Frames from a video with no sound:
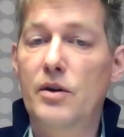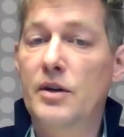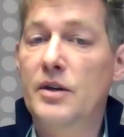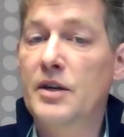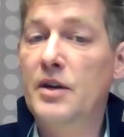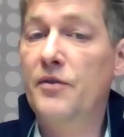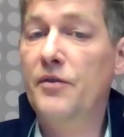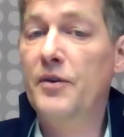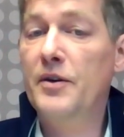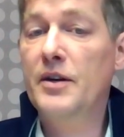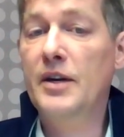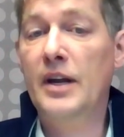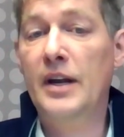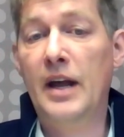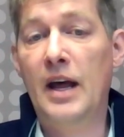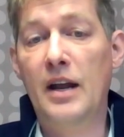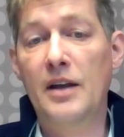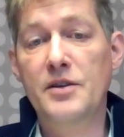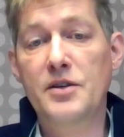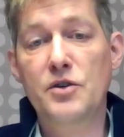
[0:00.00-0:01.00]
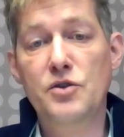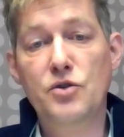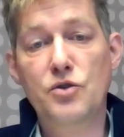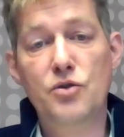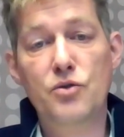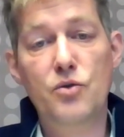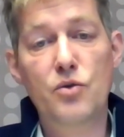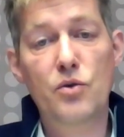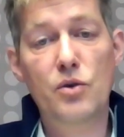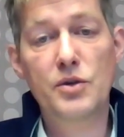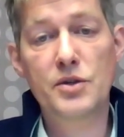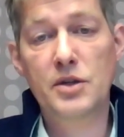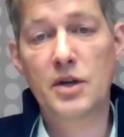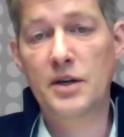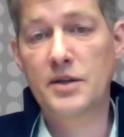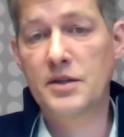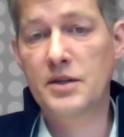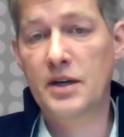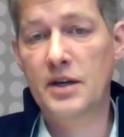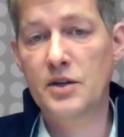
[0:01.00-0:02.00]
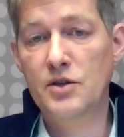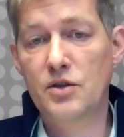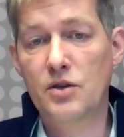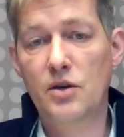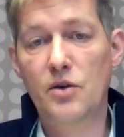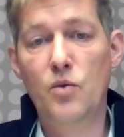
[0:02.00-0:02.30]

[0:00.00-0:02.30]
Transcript: different analysis tools such as